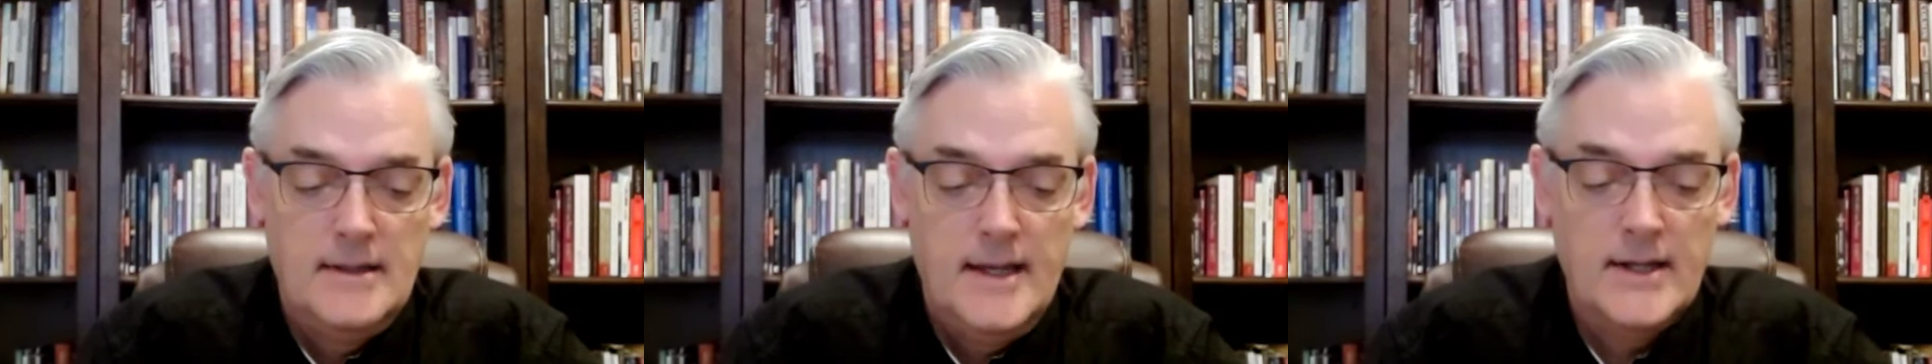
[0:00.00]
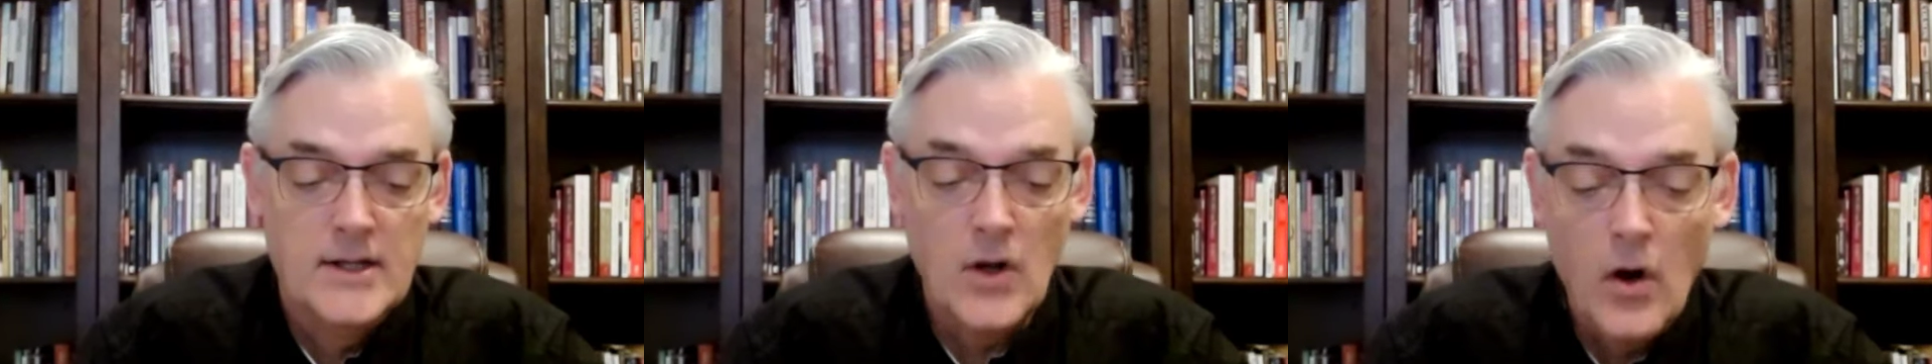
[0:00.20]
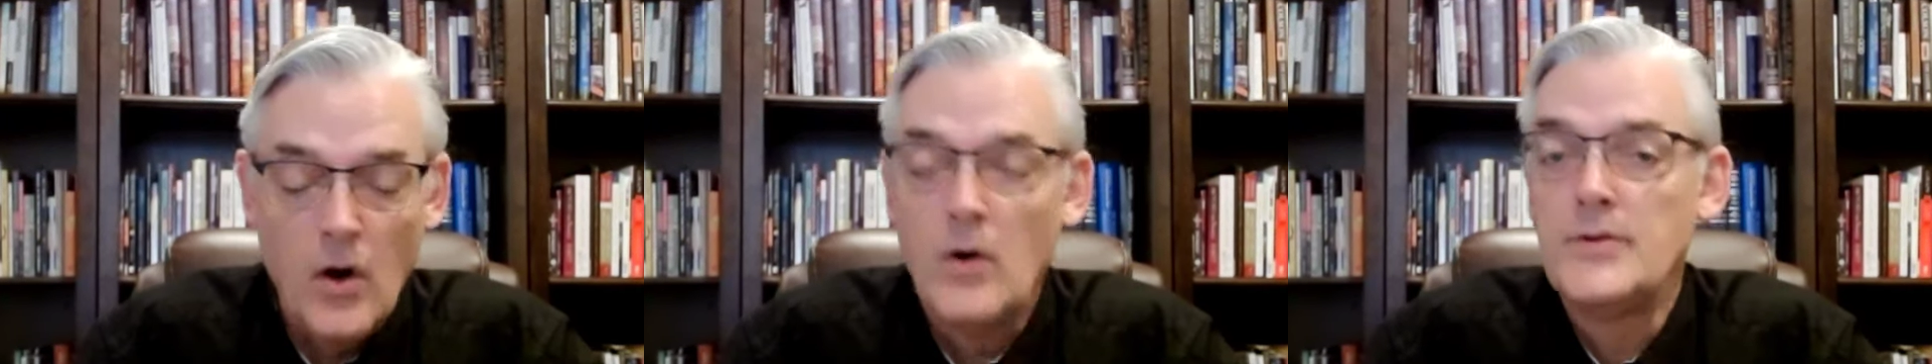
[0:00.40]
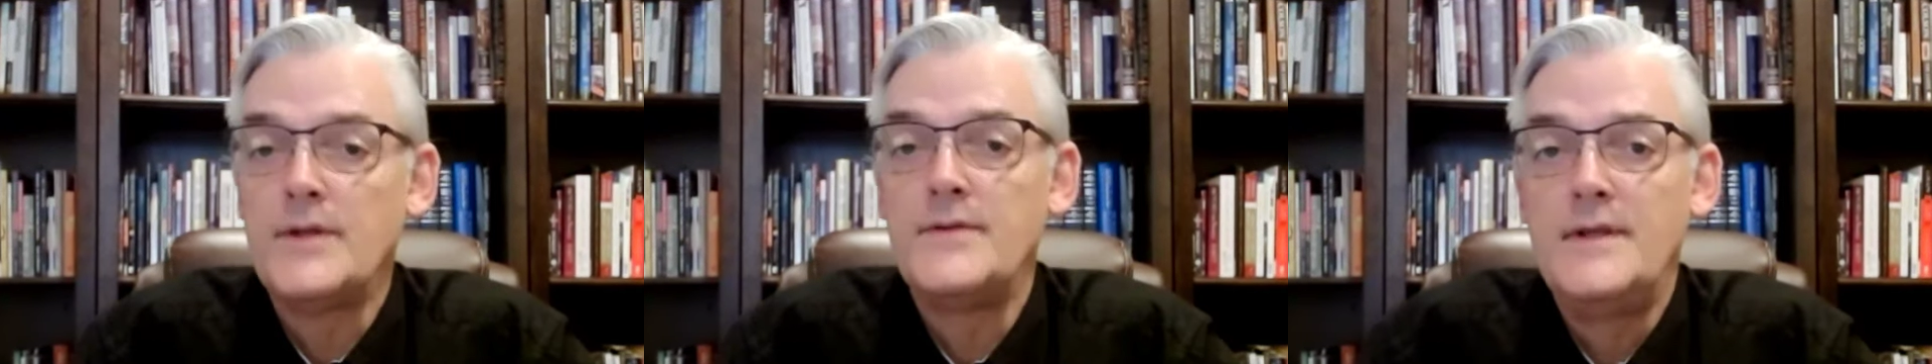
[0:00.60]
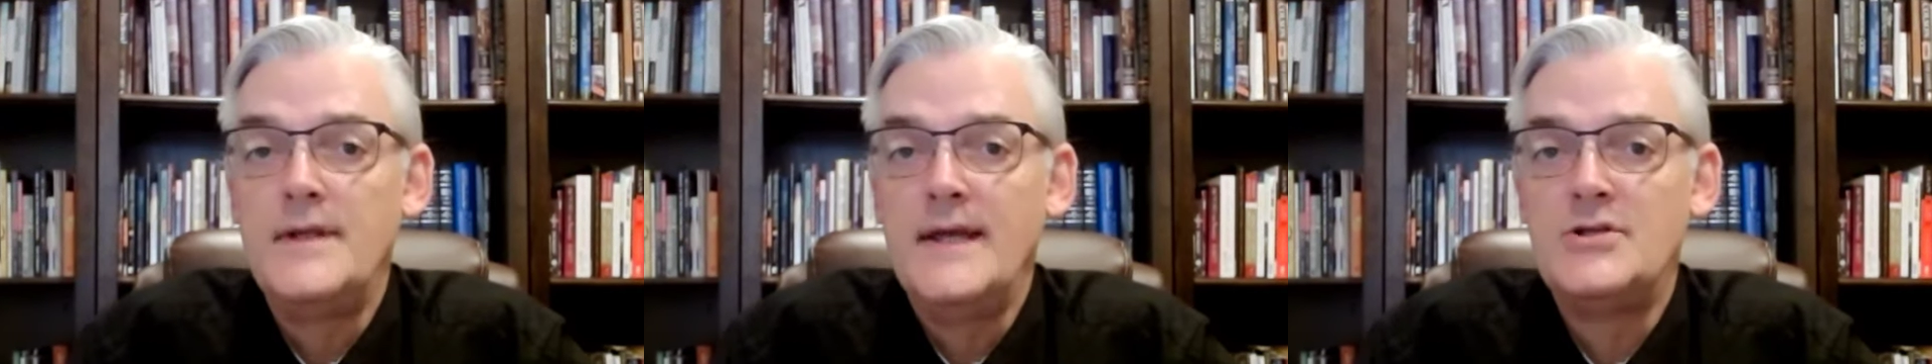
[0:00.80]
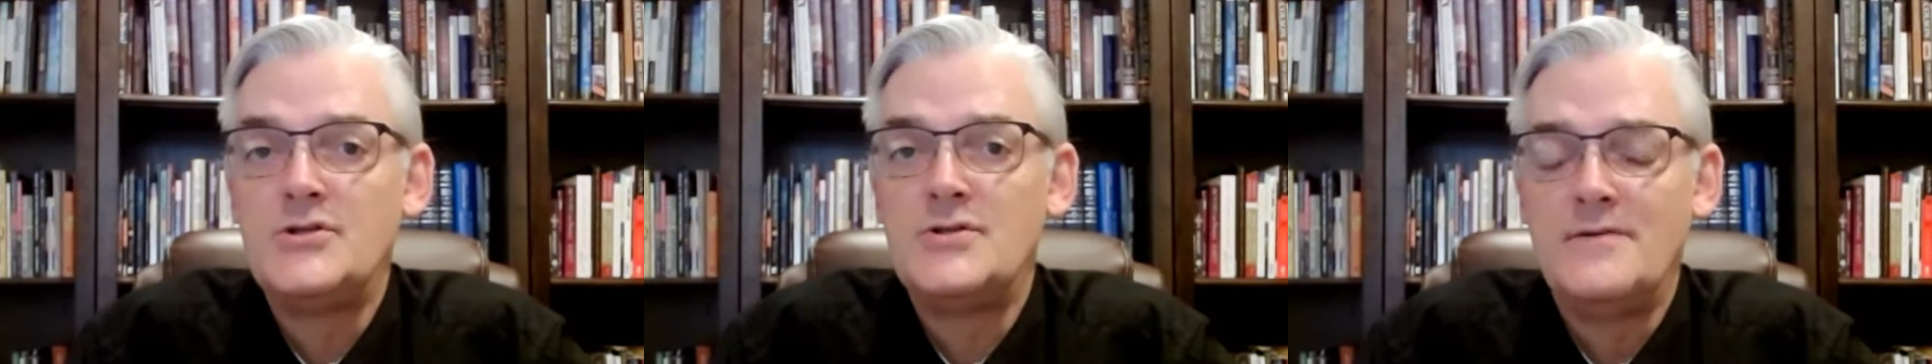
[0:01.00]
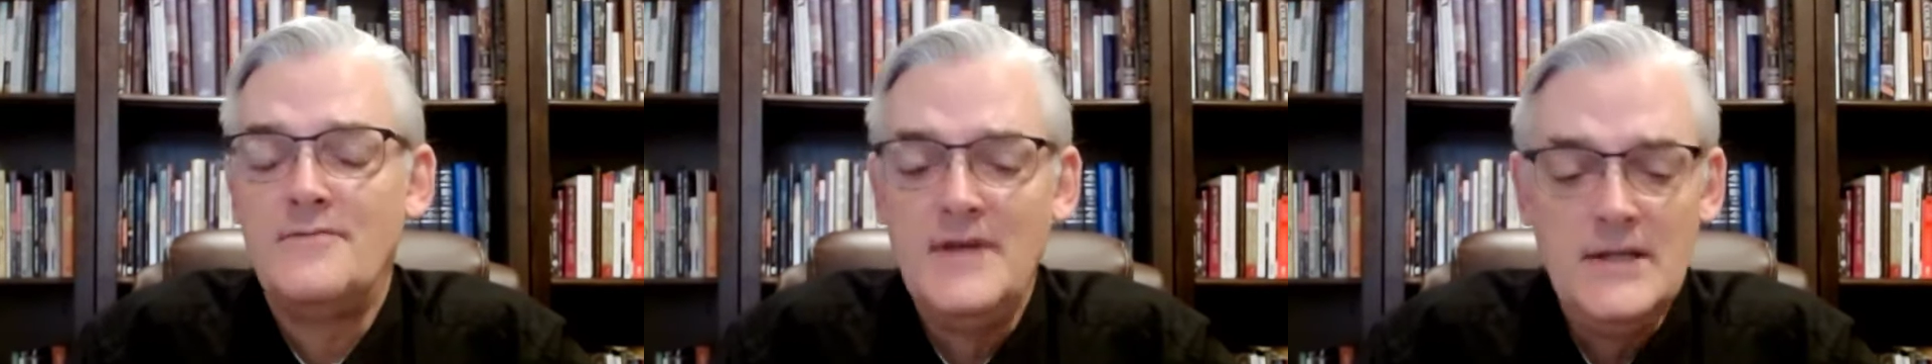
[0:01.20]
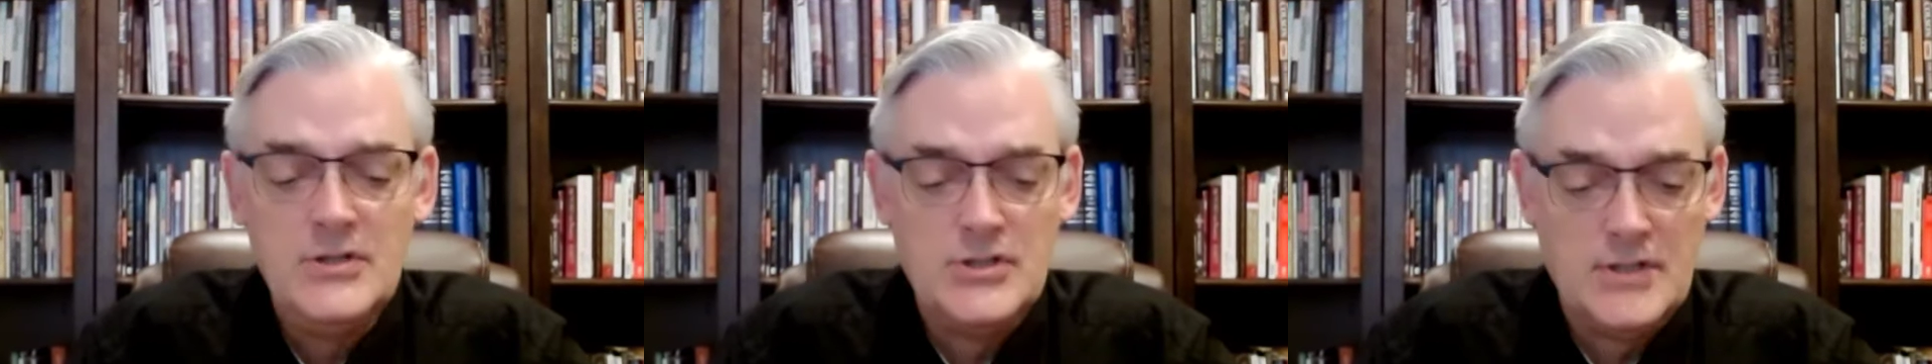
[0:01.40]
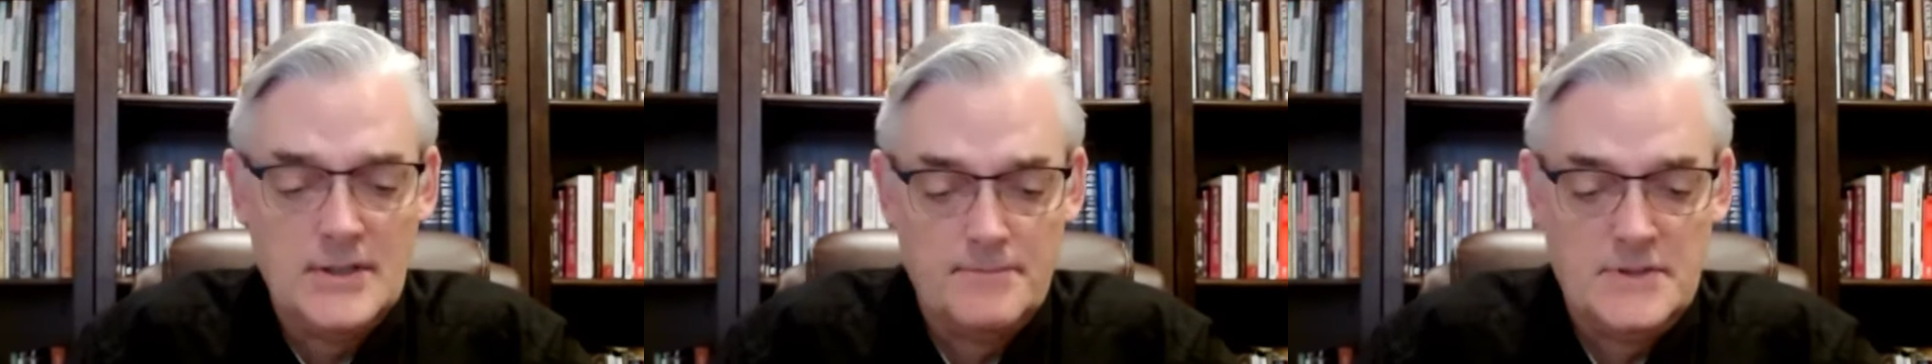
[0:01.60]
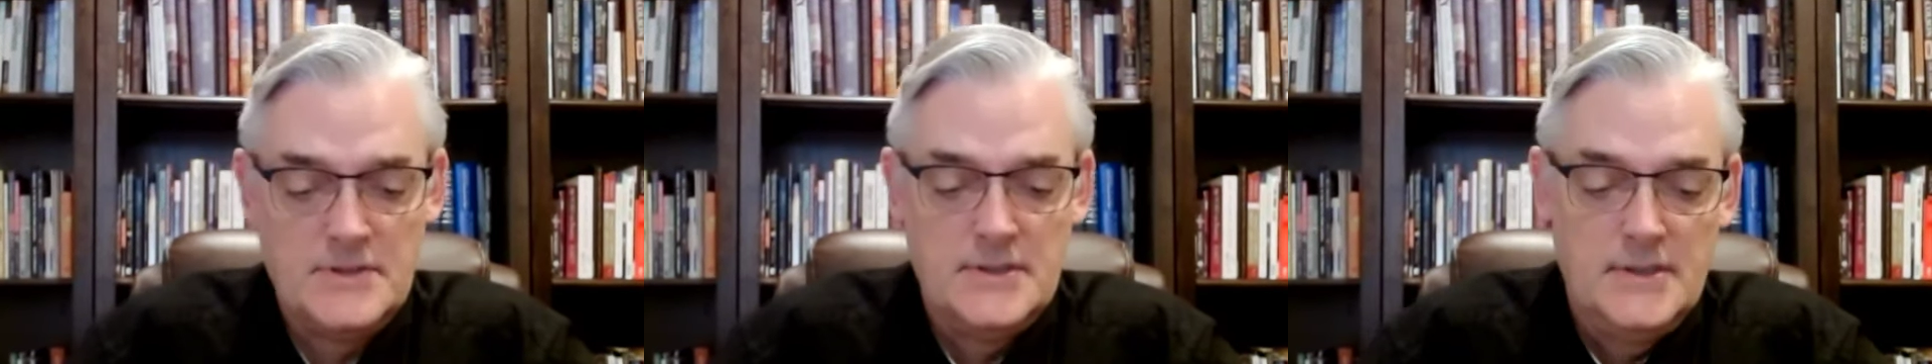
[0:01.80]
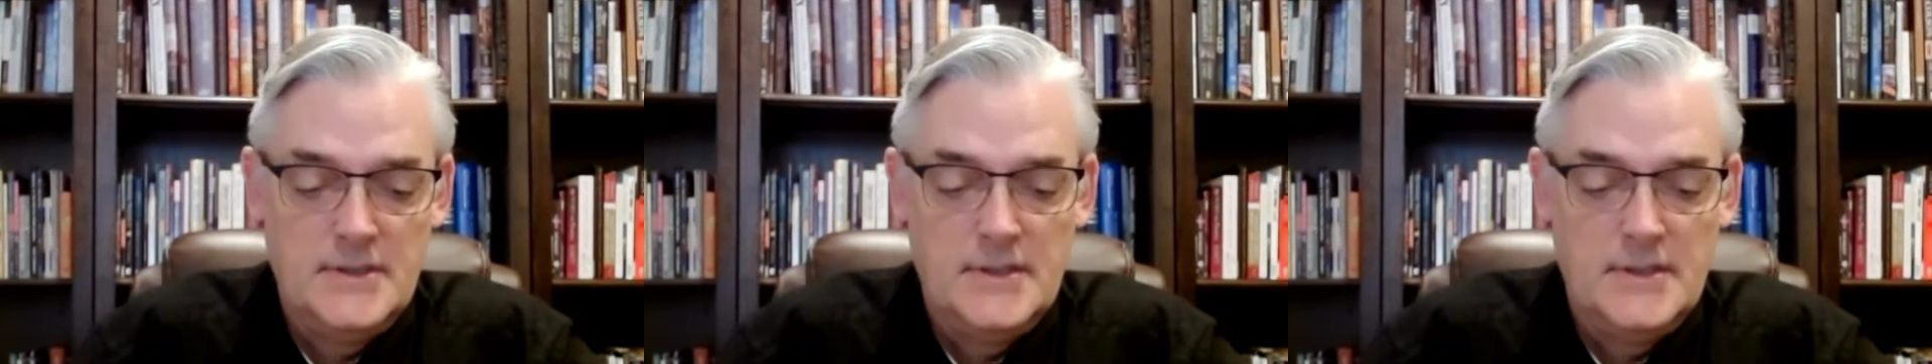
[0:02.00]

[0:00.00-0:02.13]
and called on the nation of Egypt